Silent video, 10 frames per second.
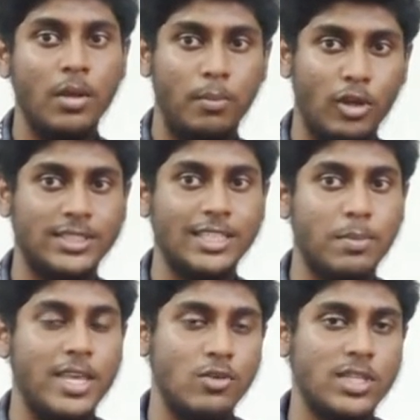process
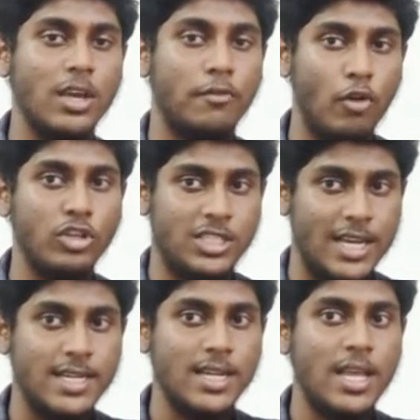by using a flow
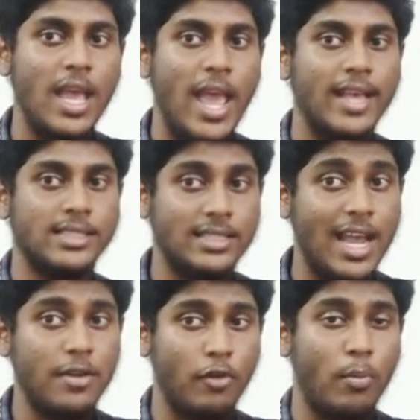chart as a
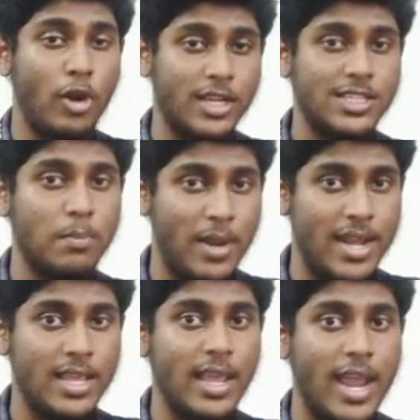guide for production
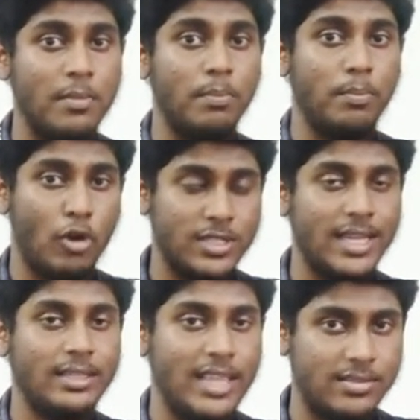planning and
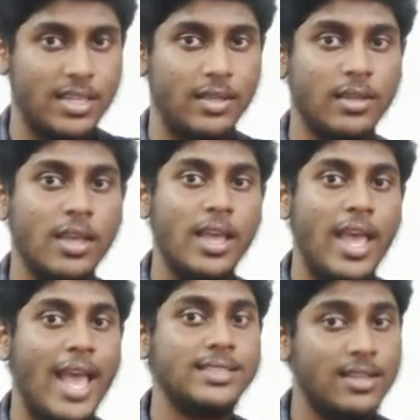project testing.
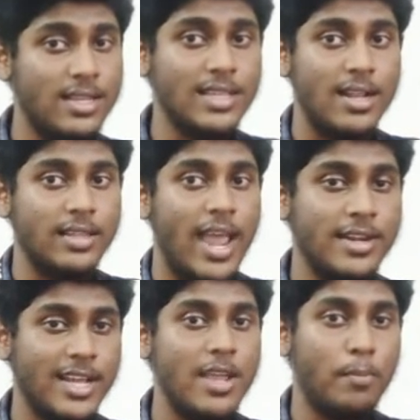As a result, the
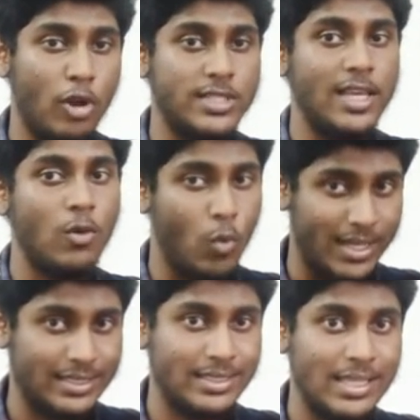entire project
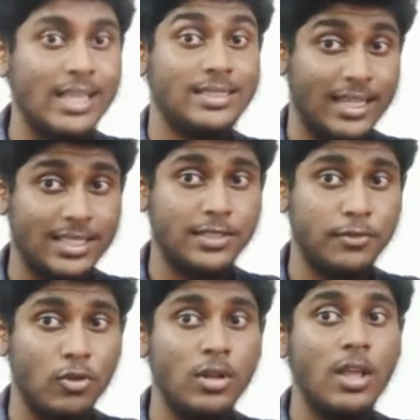was
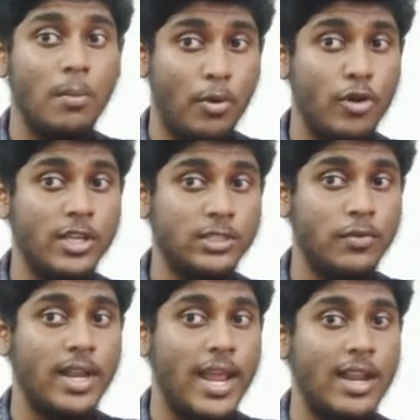successful, produced
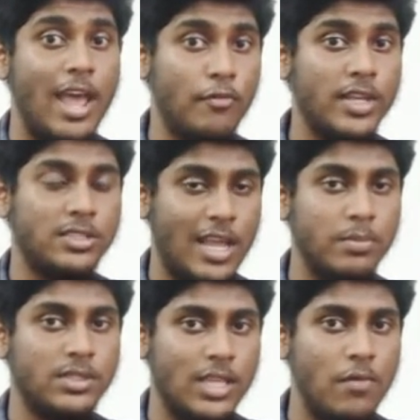with an average
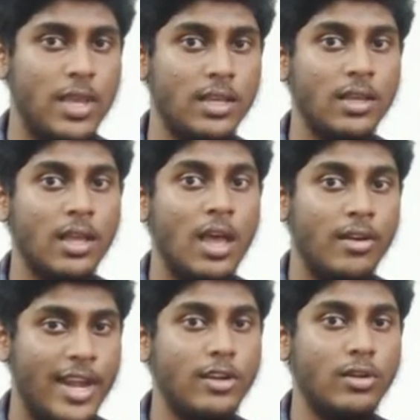time saving
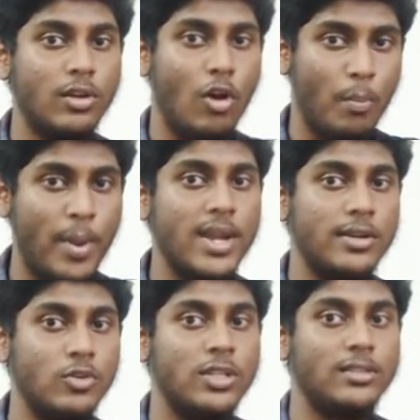rate
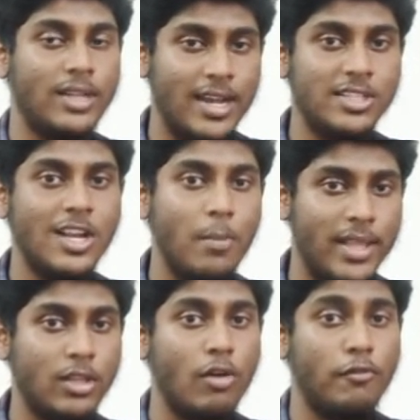compared to the traditional
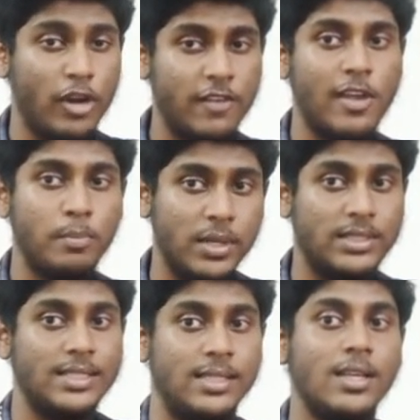method of
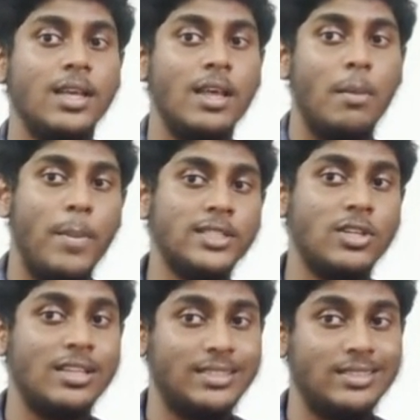45%.
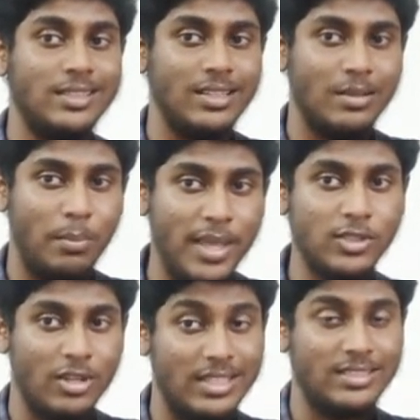
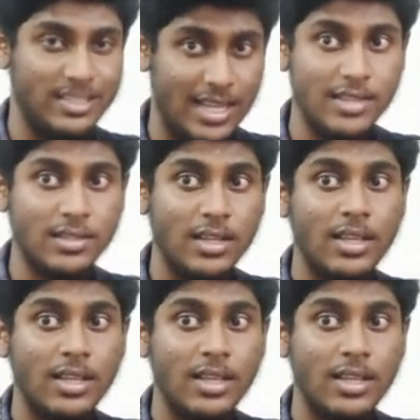Based on this result,